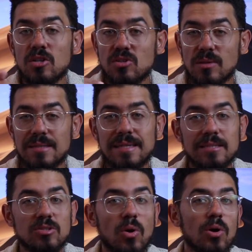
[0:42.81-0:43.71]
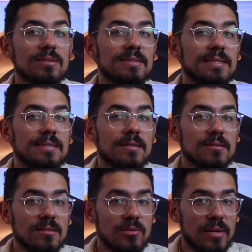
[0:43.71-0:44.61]
So let's get to all the
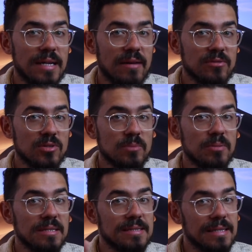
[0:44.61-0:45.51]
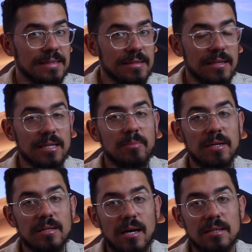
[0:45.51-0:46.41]
details right after you please hit the like
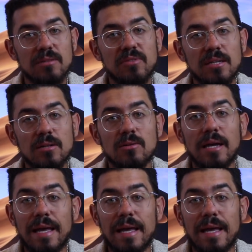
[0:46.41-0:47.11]
button on the video